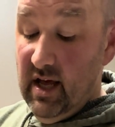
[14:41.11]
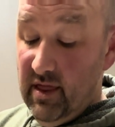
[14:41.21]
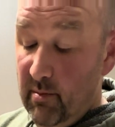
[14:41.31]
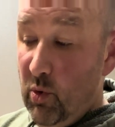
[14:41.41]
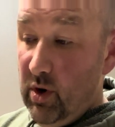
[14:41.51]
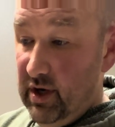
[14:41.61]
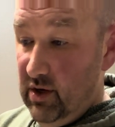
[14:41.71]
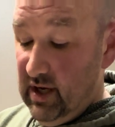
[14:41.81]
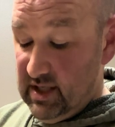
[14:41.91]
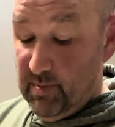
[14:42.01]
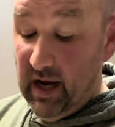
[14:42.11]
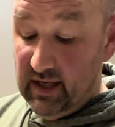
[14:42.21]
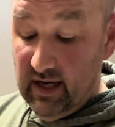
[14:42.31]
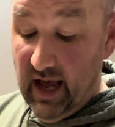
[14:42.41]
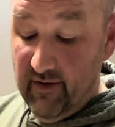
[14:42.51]
the more you'd expect
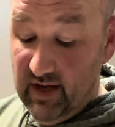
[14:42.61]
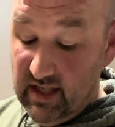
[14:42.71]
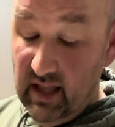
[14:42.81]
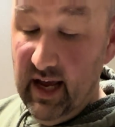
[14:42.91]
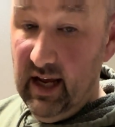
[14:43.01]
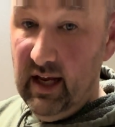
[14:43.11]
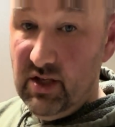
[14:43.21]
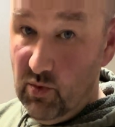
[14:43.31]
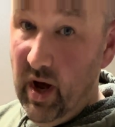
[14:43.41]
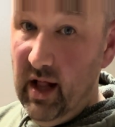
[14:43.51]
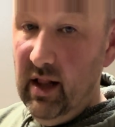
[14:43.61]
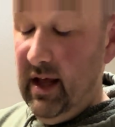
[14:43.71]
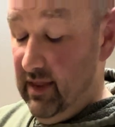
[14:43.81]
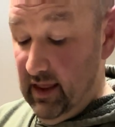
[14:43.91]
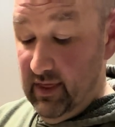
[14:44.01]
to have his leg swell,
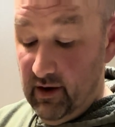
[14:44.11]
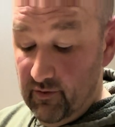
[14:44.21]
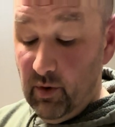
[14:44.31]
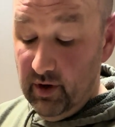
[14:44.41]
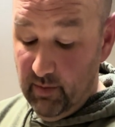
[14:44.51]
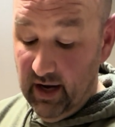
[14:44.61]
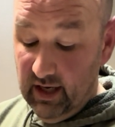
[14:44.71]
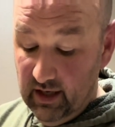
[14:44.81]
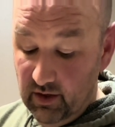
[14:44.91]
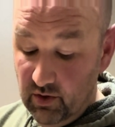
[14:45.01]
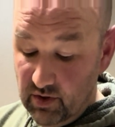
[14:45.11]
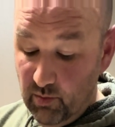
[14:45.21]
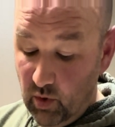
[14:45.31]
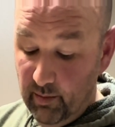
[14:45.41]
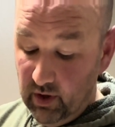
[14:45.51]
and then therefore you might need to do some
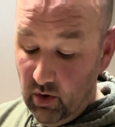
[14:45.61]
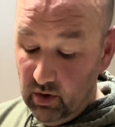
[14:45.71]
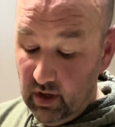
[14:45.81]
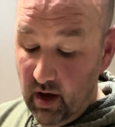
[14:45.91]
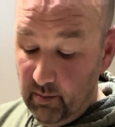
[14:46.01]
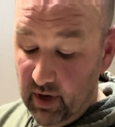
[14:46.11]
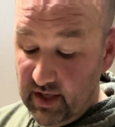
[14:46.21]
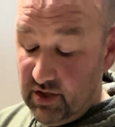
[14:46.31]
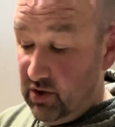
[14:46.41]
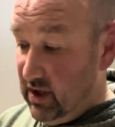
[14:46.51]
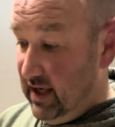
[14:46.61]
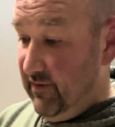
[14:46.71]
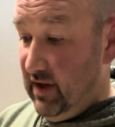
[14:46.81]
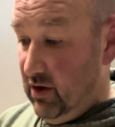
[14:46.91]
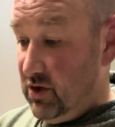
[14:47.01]
warm and cold compress. Certainly if
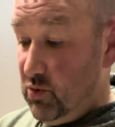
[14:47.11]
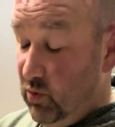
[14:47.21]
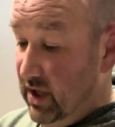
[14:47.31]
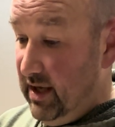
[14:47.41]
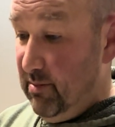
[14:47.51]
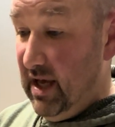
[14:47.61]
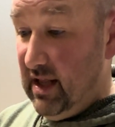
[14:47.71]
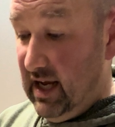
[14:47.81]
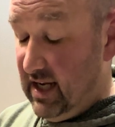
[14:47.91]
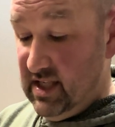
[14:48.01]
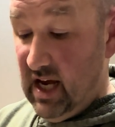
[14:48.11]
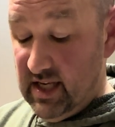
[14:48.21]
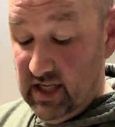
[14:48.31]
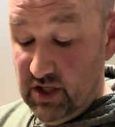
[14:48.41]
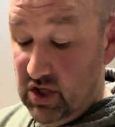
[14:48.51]
it looks really big like a
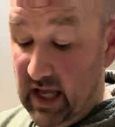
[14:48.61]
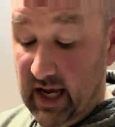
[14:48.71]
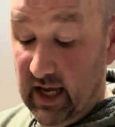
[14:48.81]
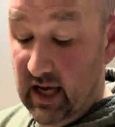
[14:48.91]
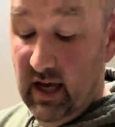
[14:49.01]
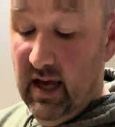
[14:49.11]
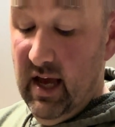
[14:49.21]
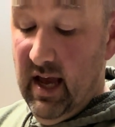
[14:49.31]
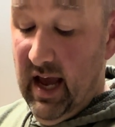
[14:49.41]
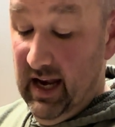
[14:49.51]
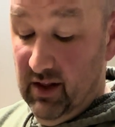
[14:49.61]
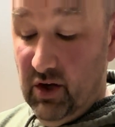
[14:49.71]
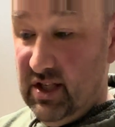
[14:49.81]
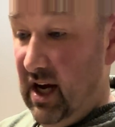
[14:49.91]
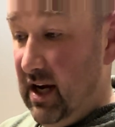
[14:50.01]
sausage leg and it
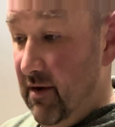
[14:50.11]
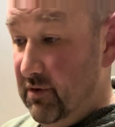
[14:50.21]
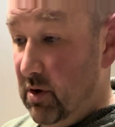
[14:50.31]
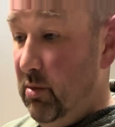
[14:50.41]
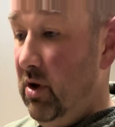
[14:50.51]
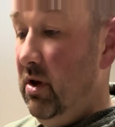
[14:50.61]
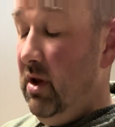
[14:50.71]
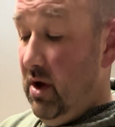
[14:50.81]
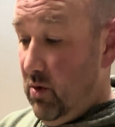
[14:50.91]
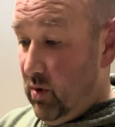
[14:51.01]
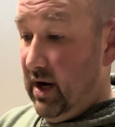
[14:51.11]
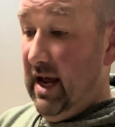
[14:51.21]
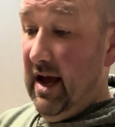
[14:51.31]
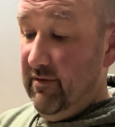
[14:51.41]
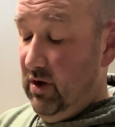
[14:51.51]
looks uncomfortable, we're going to
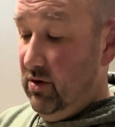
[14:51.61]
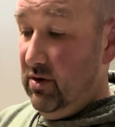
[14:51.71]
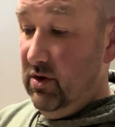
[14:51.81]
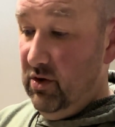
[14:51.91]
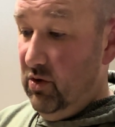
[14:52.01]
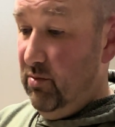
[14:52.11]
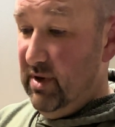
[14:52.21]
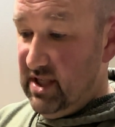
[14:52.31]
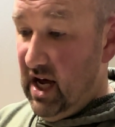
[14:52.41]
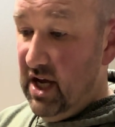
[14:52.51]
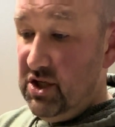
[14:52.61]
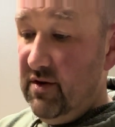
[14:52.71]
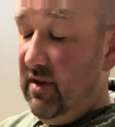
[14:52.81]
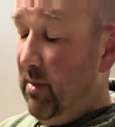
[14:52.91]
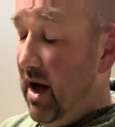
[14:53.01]
have you do massage
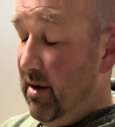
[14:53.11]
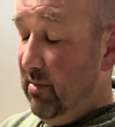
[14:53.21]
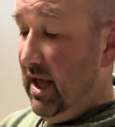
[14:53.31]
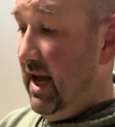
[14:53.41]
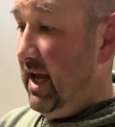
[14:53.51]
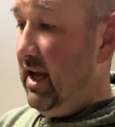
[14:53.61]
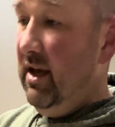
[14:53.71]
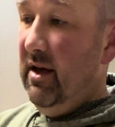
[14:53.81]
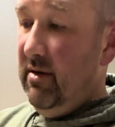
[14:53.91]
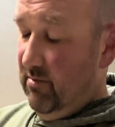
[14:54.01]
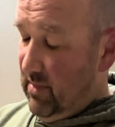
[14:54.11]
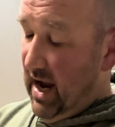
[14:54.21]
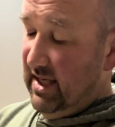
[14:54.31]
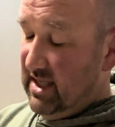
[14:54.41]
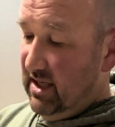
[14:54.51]
of the bottom leg,
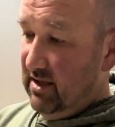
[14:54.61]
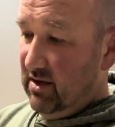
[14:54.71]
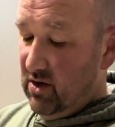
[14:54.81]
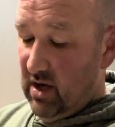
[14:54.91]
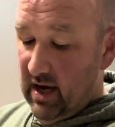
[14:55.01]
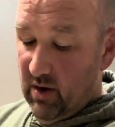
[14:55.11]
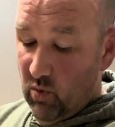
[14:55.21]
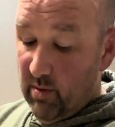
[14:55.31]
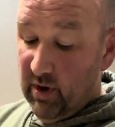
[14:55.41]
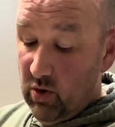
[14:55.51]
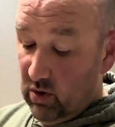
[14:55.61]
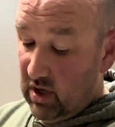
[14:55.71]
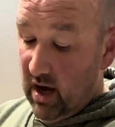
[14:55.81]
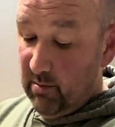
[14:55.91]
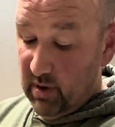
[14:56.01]
ice and warm and cold
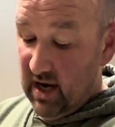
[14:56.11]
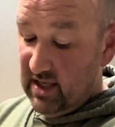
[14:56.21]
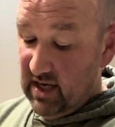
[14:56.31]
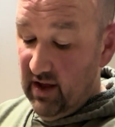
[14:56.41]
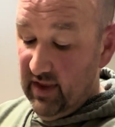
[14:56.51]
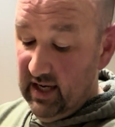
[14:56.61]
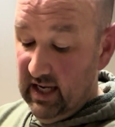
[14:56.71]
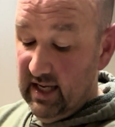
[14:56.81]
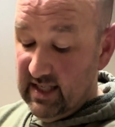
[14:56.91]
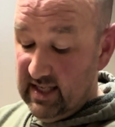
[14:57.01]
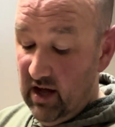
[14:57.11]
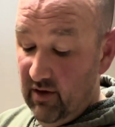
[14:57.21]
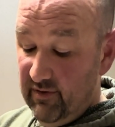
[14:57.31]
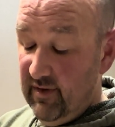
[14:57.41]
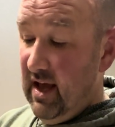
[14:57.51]
compress on the knee
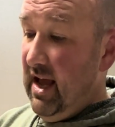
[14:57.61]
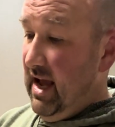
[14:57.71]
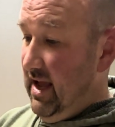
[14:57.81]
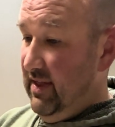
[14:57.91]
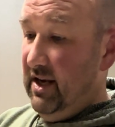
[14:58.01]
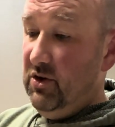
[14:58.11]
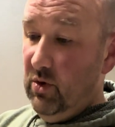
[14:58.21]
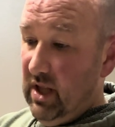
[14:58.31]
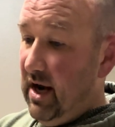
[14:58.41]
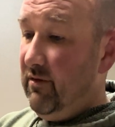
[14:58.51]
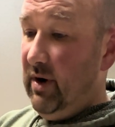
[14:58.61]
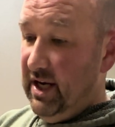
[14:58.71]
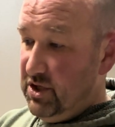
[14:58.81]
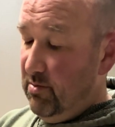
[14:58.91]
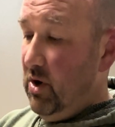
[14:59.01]
itself, and then do a lot of
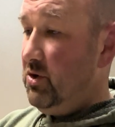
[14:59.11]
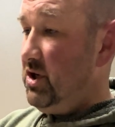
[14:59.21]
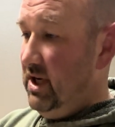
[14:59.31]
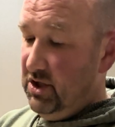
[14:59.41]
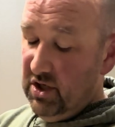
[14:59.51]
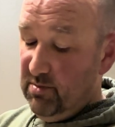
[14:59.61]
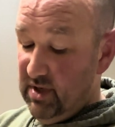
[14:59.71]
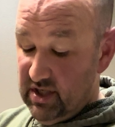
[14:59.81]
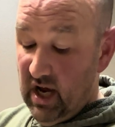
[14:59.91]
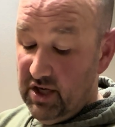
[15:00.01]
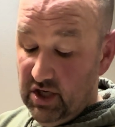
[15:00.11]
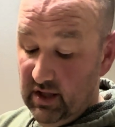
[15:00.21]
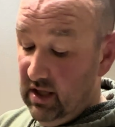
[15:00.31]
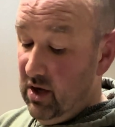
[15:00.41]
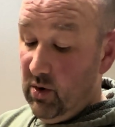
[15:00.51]
range of motion and just massaging
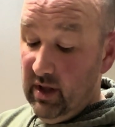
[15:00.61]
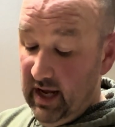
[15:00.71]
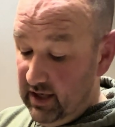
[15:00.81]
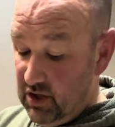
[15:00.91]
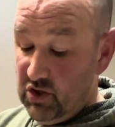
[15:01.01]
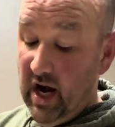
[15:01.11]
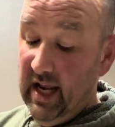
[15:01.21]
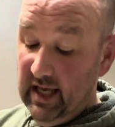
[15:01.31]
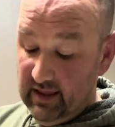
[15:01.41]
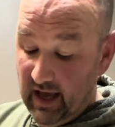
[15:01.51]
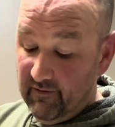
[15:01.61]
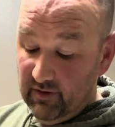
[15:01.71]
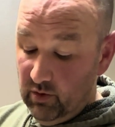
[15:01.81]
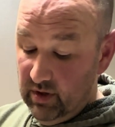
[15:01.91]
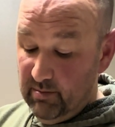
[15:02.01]
the lower leg to try to get that
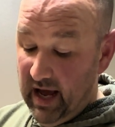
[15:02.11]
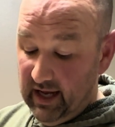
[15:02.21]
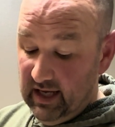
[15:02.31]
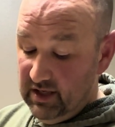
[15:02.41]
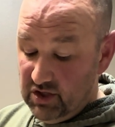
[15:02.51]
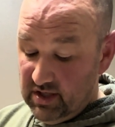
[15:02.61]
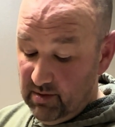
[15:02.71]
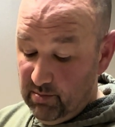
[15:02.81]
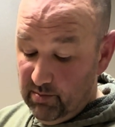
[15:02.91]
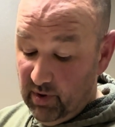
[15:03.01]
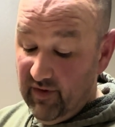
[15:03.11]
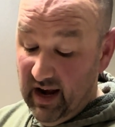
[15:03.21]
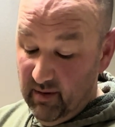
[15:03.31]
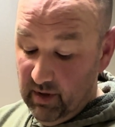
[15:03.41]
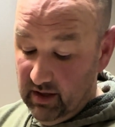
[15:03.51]
fluid back in, just to
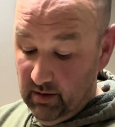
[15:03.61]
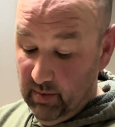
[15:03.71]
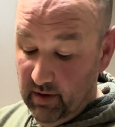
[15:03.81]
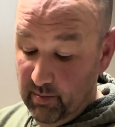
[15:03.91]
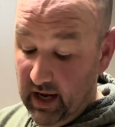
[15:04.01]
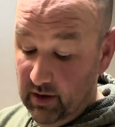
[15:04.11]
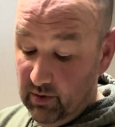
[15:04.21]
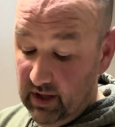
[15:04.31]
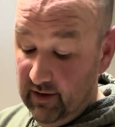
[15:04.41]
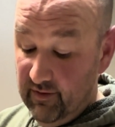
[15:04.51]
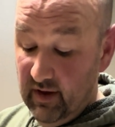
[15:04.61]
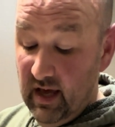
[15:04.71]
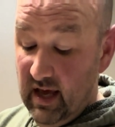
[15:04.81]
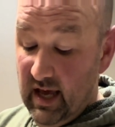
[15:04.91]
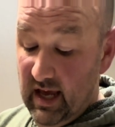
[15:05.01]
provide him a little bit of pain relief.
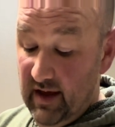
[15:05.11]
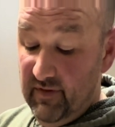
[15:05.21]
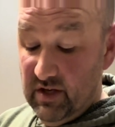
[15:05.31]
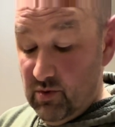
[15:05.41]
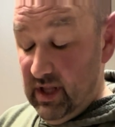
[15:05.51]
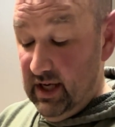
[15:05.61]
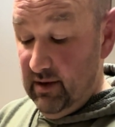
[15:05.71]
If he's really